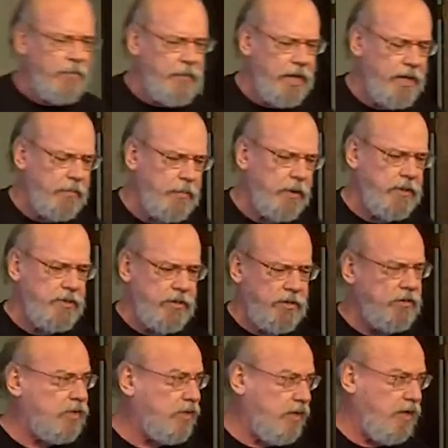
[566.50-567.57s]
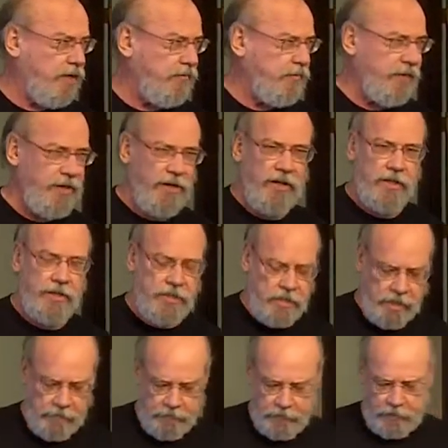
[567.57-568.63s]
I'm not a person who's confident all the
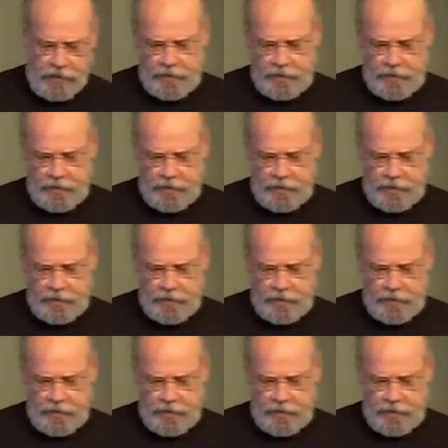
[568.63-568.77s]
time.